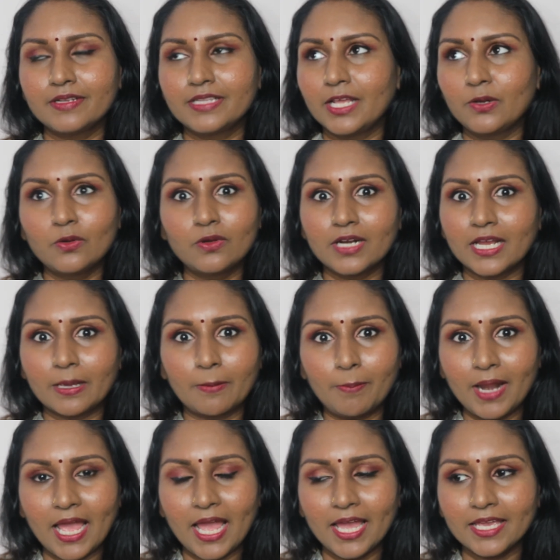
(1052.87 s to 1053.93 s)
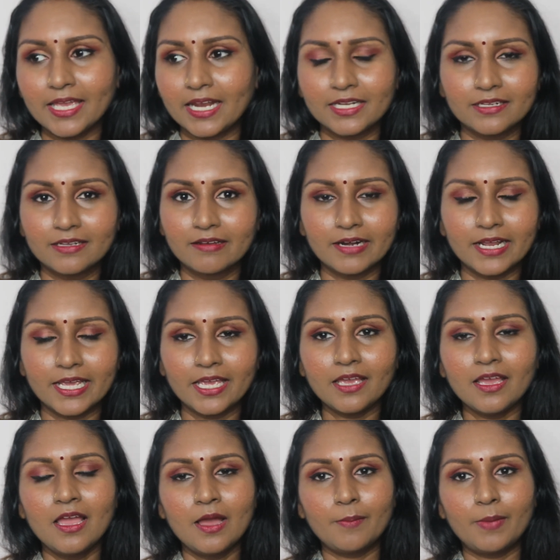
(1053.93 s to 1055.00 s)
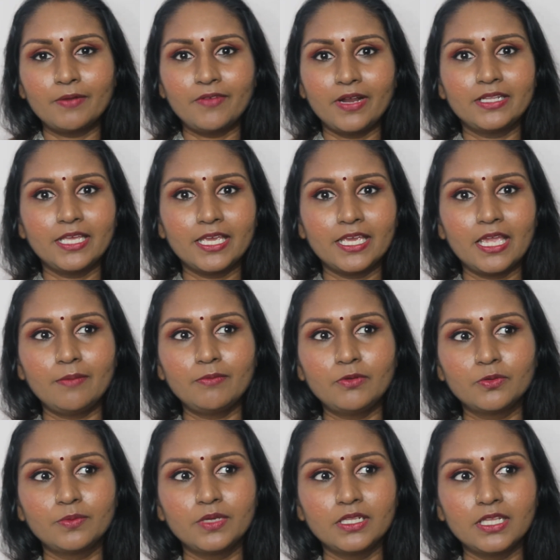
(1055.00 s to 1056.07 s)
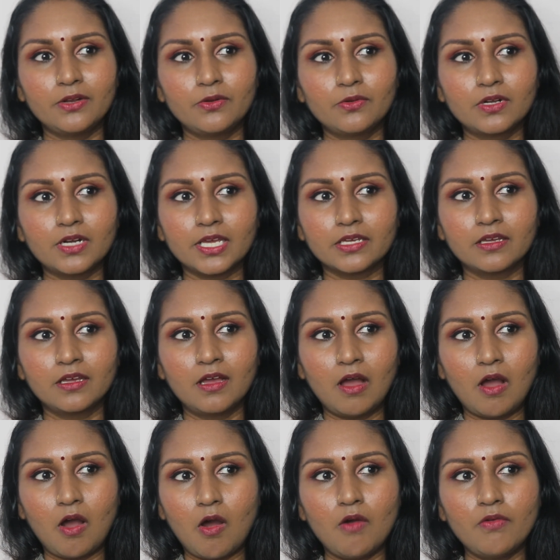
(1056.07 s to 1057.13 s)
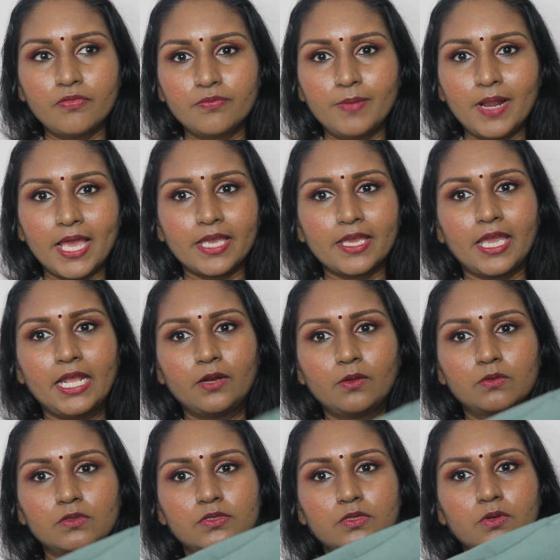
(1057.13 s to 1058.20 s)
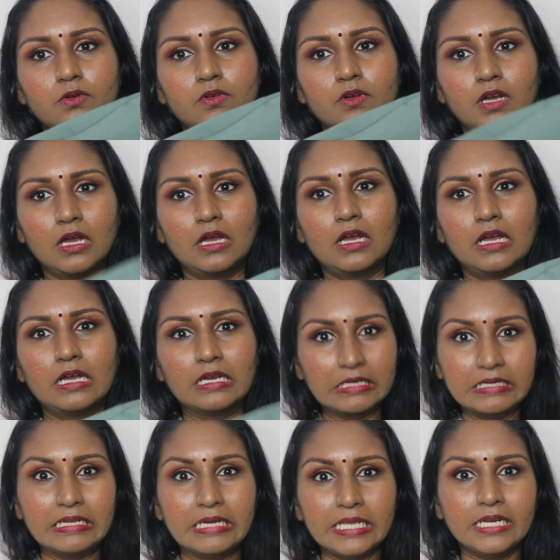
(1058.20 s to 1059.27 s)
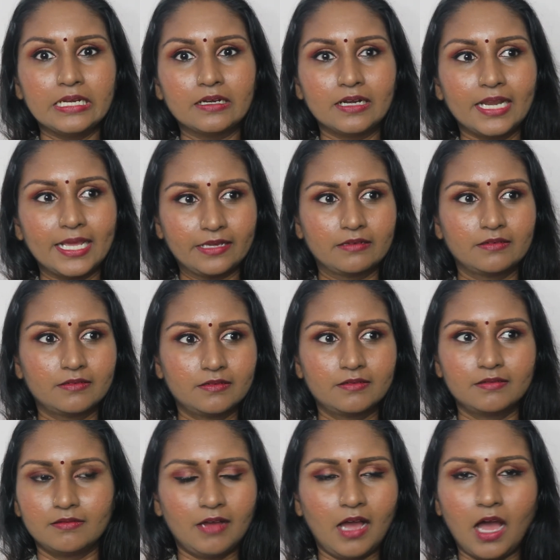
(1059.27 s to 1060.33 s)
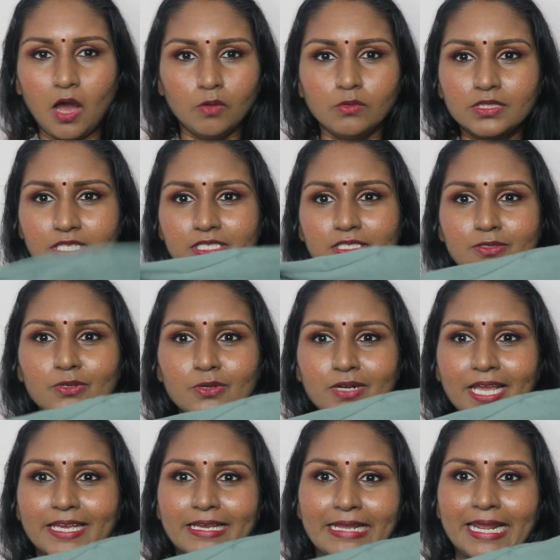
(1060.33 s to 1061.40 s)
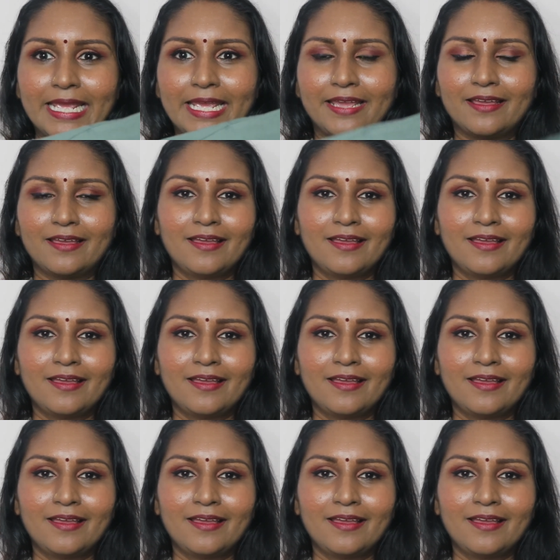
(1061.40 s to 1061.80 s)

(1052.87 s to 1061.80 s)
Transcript: they look like black and grey, but when they came to me, they look like off black and also green. Like how these look like grey.